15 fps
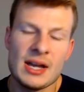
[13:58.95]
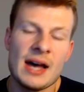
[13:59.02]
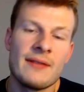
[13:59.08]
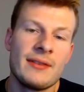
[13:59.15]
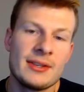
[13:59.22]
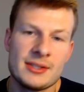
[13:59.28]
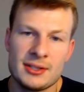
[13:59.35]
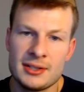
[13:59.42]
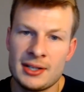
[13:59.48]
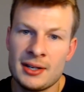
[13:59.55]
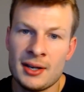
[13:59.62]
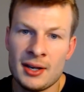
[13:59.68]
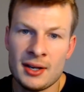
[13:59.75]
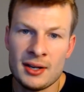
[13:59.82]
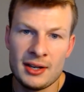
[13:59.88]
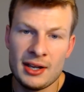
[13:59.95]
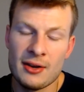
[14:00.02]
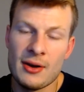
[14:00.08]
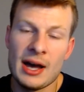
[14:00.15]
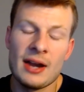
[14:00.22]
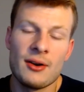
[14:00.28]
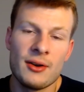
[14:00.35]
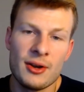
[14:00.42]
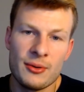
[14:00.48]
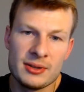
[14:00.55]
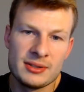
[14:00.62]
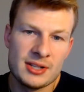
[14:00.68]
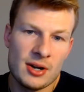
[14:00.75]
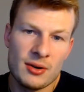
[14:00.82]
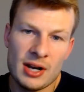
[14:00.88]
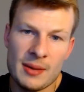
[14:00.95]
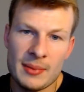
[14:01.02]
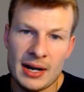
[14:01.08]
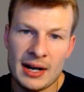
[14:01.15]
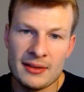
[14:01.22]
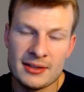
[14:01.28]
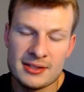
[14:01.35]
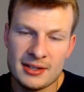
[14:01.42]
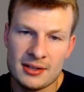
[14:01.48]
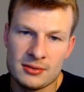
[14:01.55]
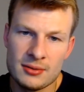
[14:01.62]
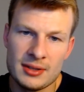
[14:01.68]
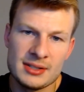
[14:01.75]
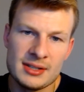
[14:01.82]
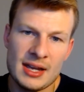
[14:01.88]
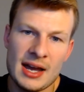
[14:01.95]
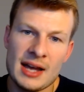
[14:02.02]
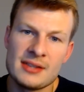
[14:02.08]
Obviously, I don't know what's going on behind the scenes with this guy.